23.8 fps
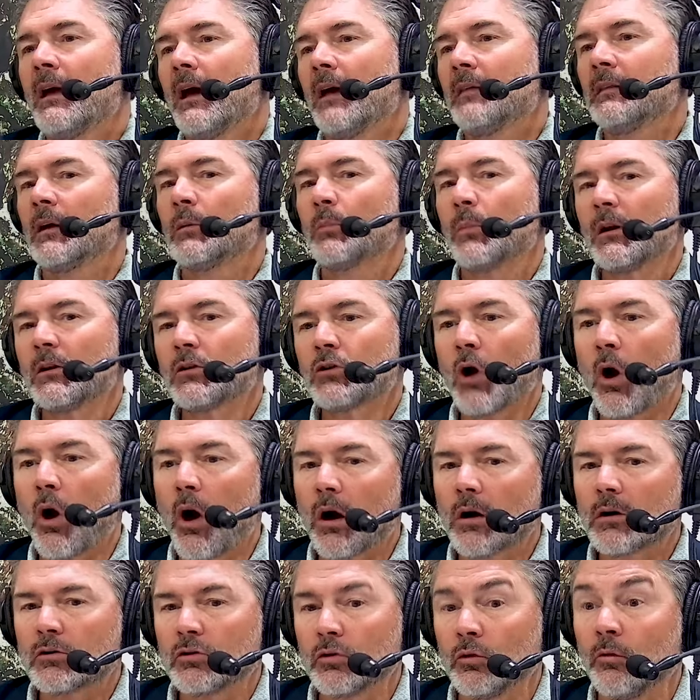and then we
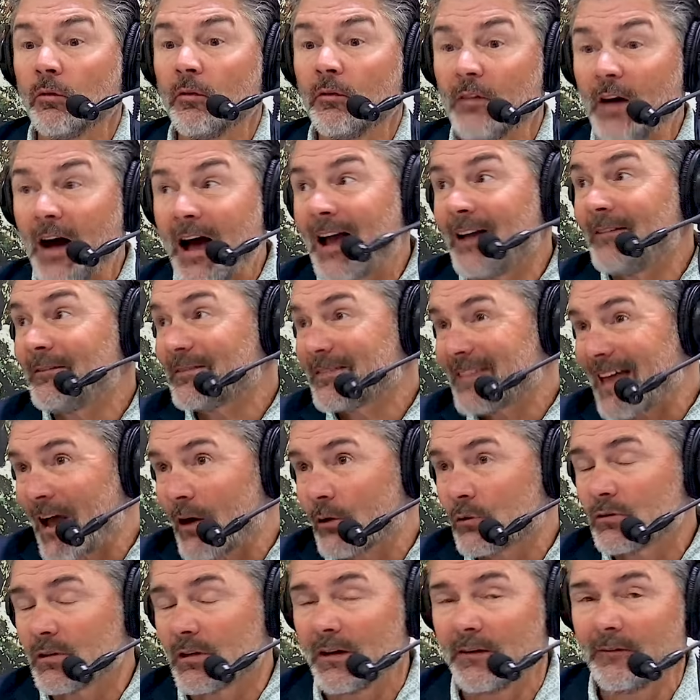talked to
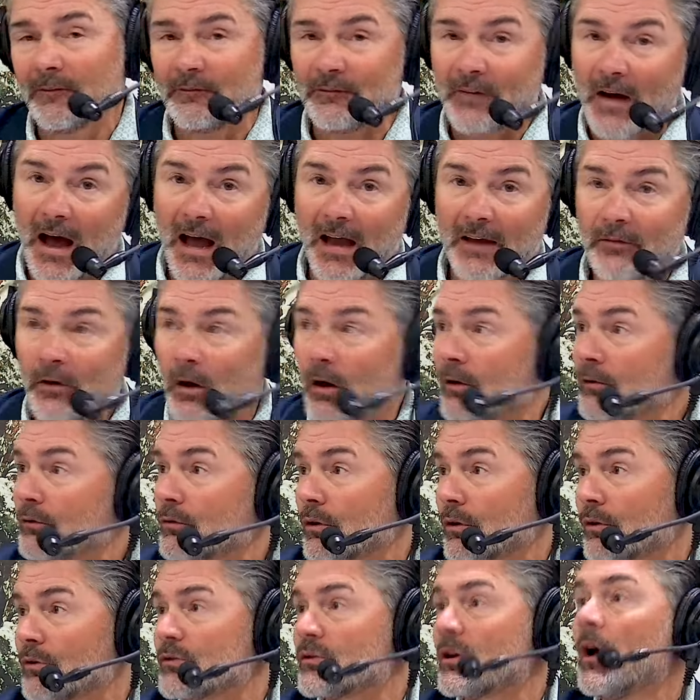5,005
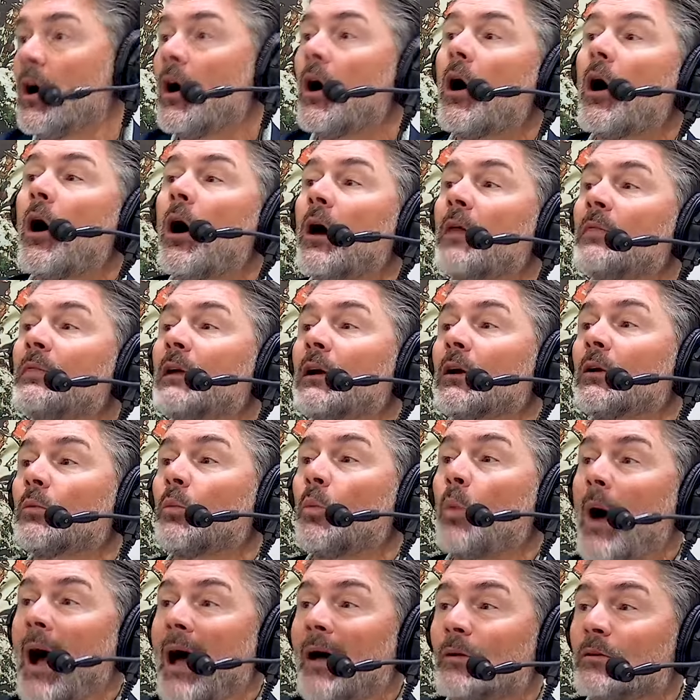hunters on their
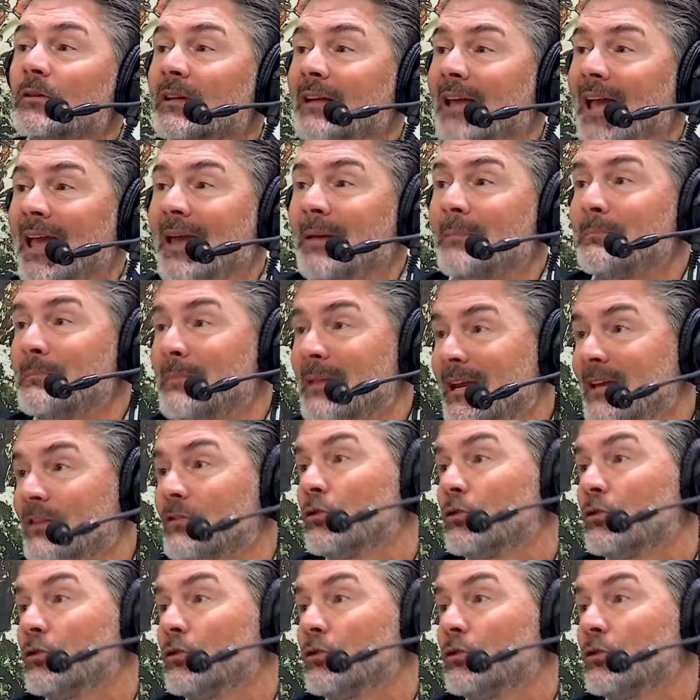wild game meat